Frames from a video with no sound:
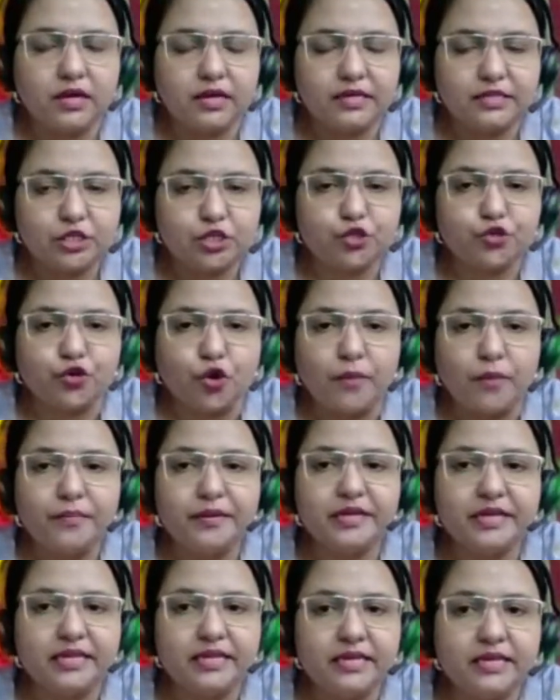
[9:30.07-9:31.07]

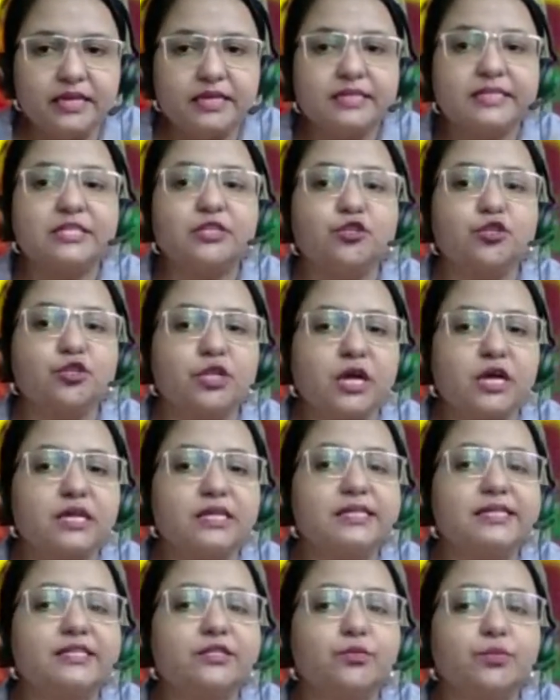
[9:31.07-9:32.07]
Strawberry
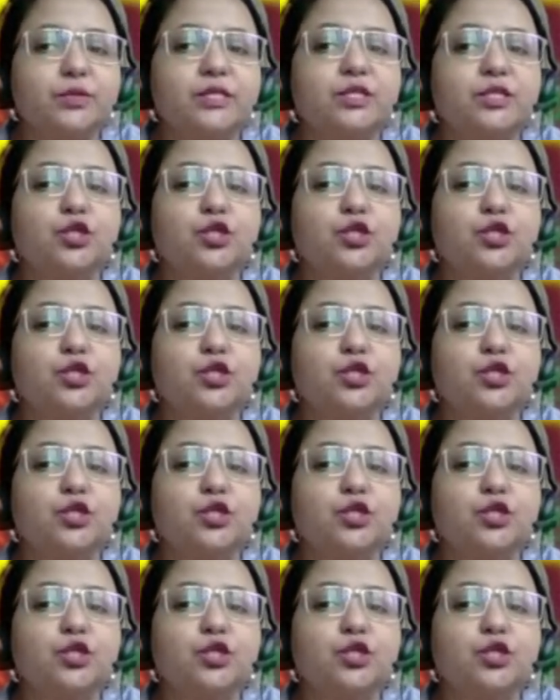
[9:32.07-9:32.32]
struggles with